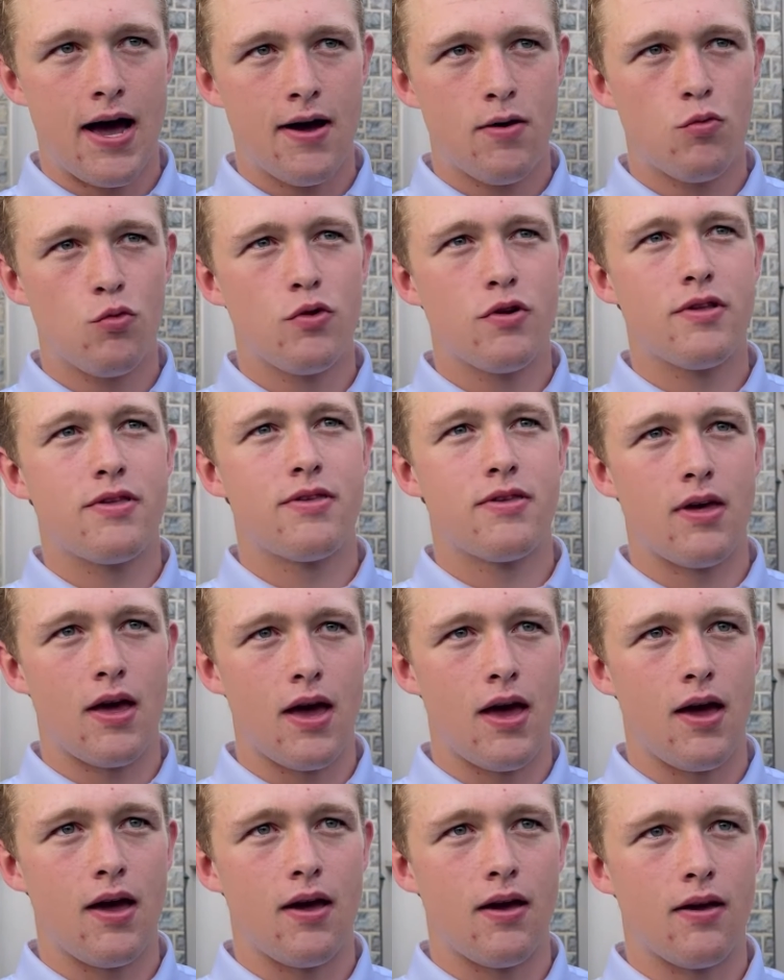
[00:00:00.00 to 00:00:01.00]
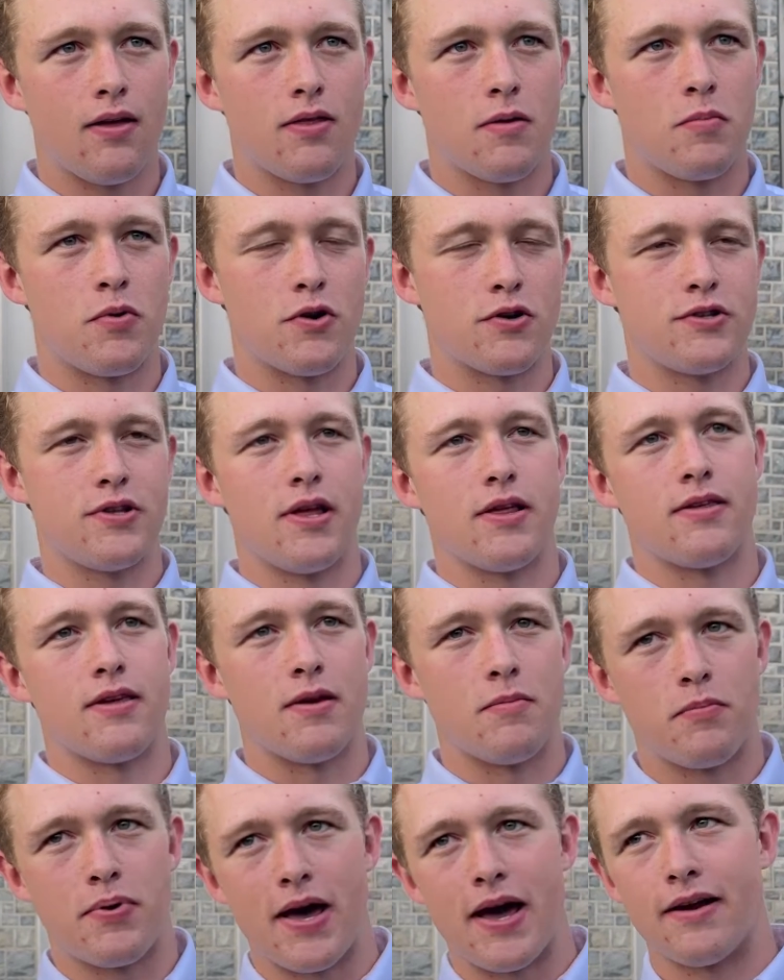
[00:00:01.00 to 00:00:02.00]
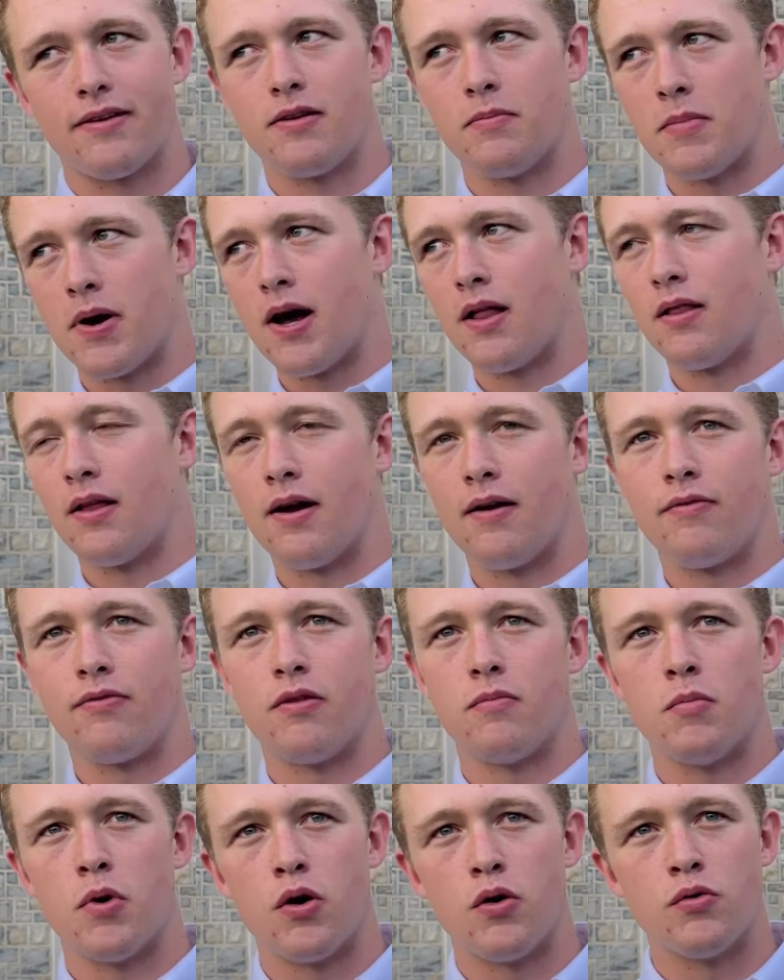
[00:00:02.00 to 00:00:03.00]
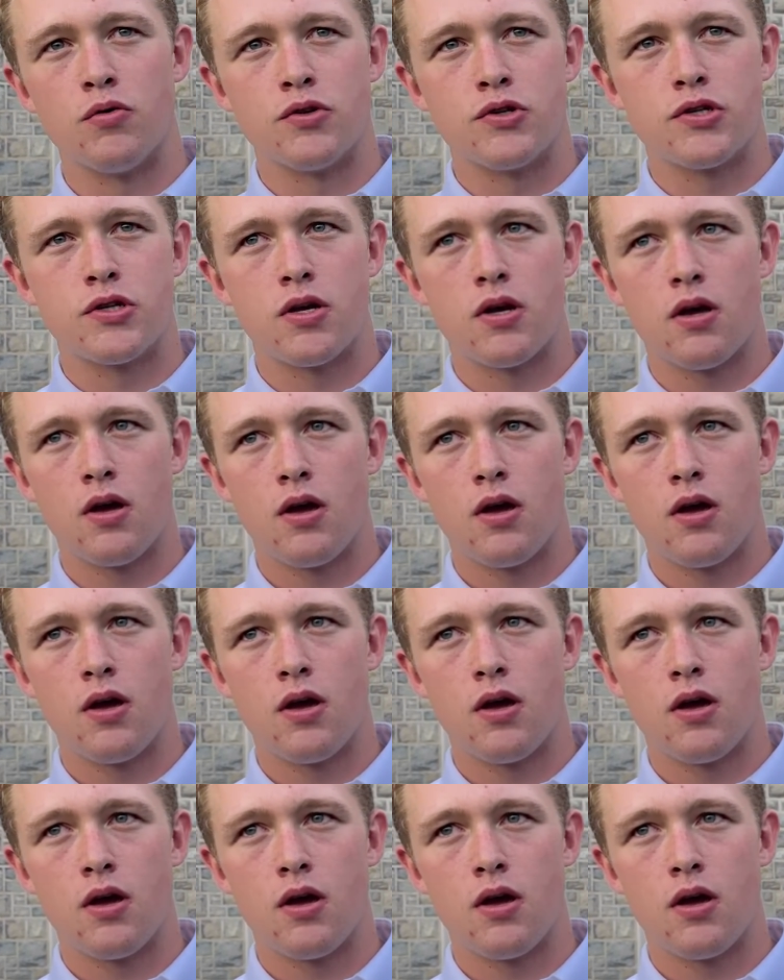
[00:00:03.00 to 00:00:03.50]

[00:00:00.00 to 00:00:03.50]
I would say the person that's impacted my life the most,